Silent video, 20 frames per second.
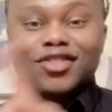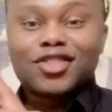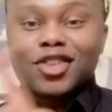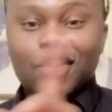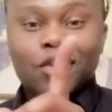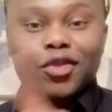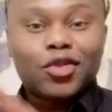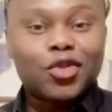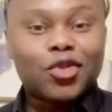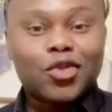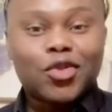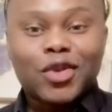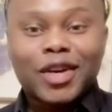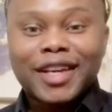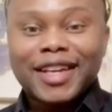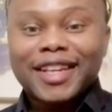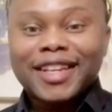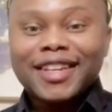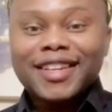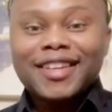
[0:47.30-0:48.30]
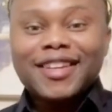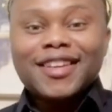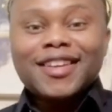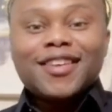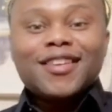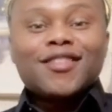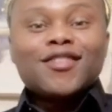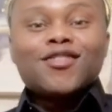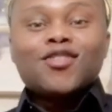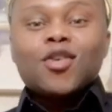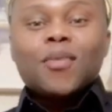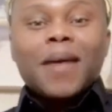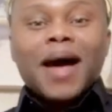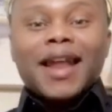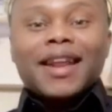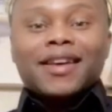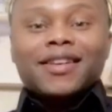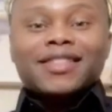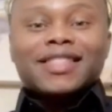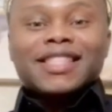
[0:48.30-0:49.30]
don't do it
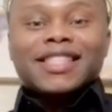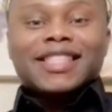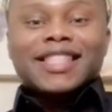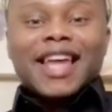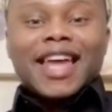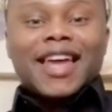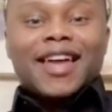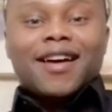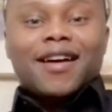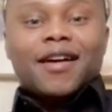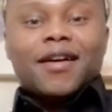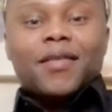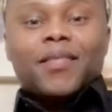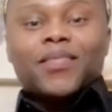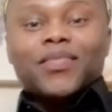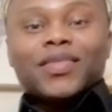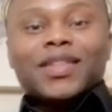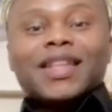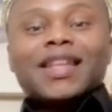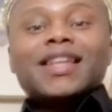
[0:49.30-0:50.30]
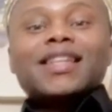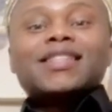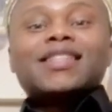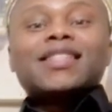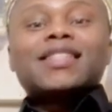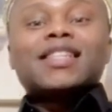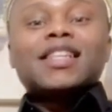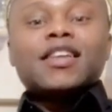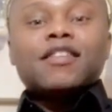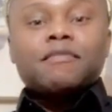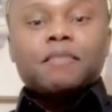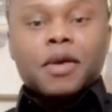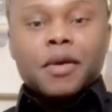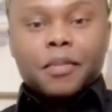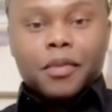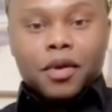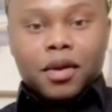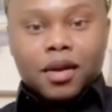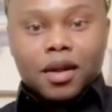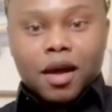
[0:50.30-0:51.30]
nobody else's day up just leave
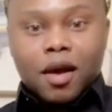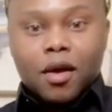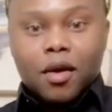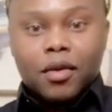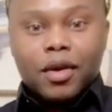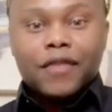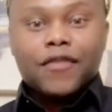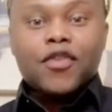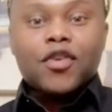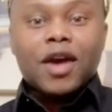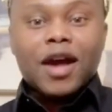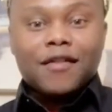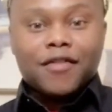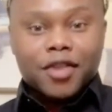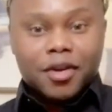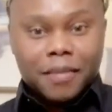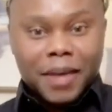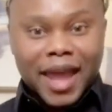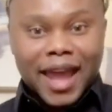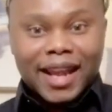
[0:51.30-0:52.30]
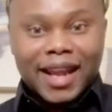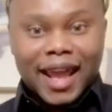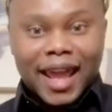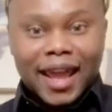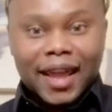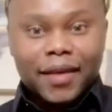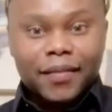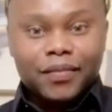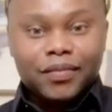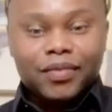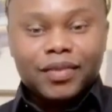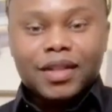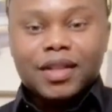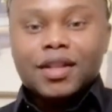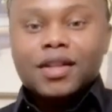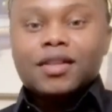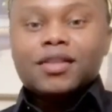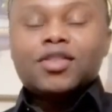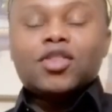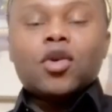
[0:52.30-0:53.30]
people alone if you're having a bad day
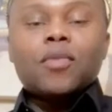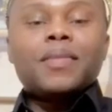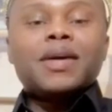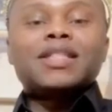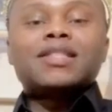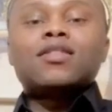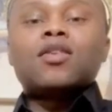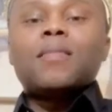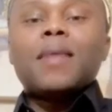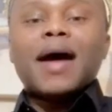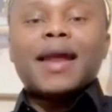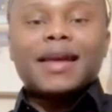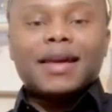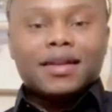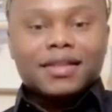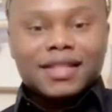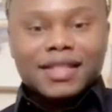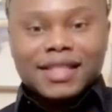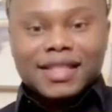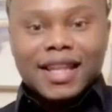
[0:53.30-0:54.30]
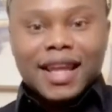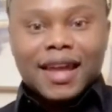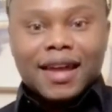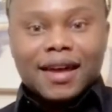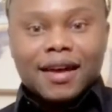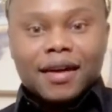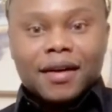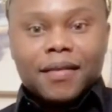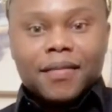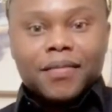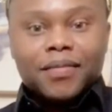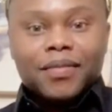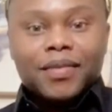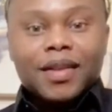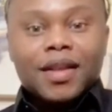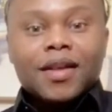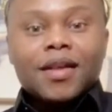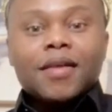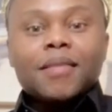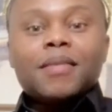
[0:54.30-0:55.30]
don't mess nobody else's day up
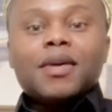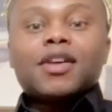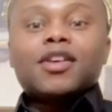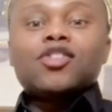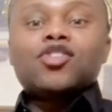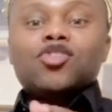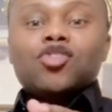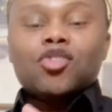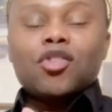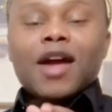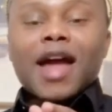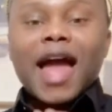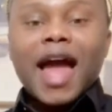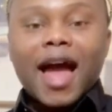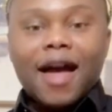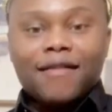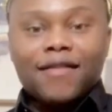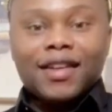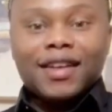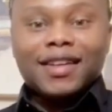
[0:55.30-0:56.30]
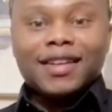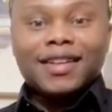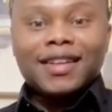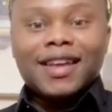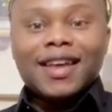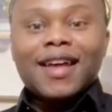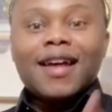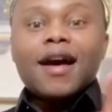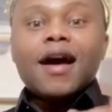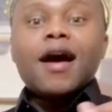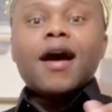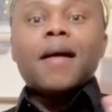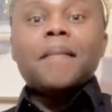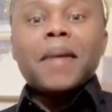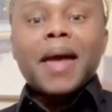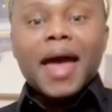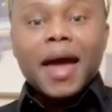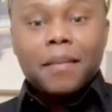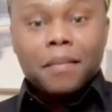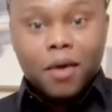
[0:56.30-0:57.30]
because you're having a
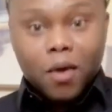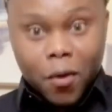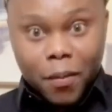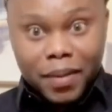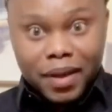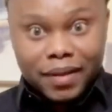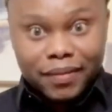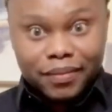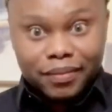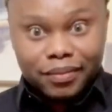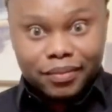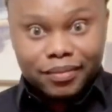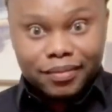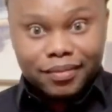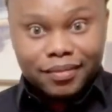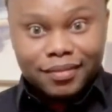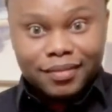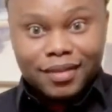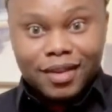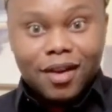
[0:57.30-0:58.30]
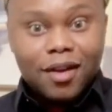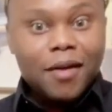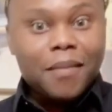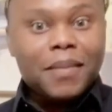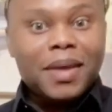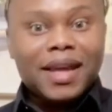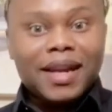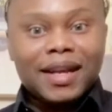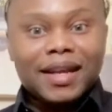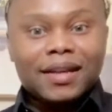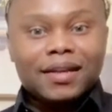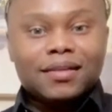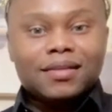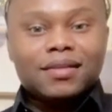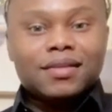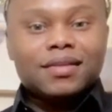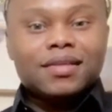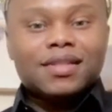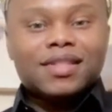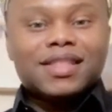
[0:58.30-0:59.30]
bad moment or minute
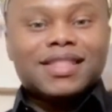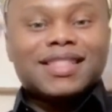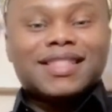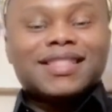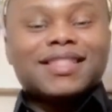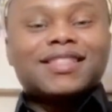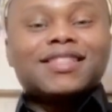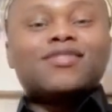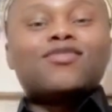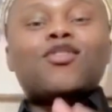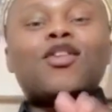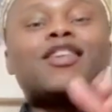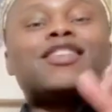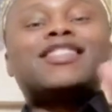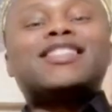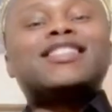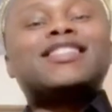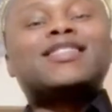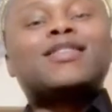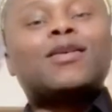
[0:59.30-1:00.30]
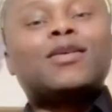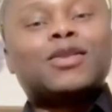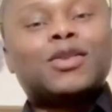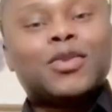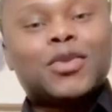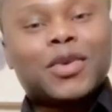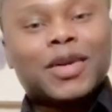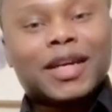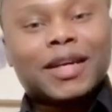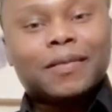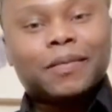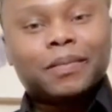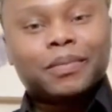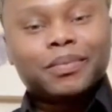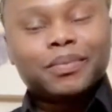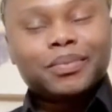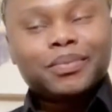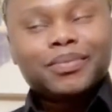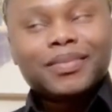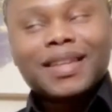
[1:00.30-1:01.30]
just raise just don't do it
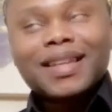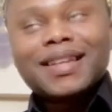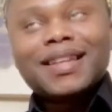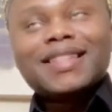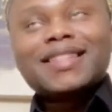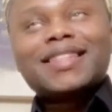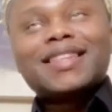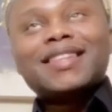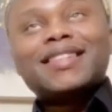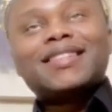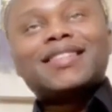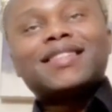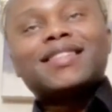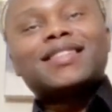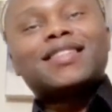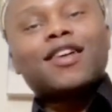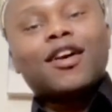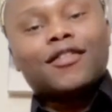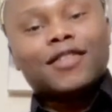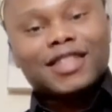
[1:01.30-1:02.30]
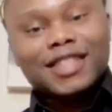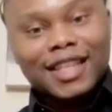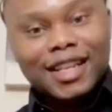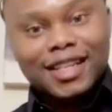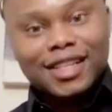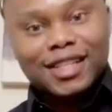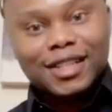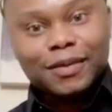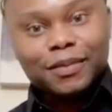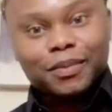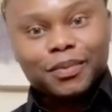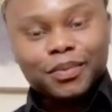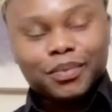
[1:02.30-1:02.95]
let's get into this conversation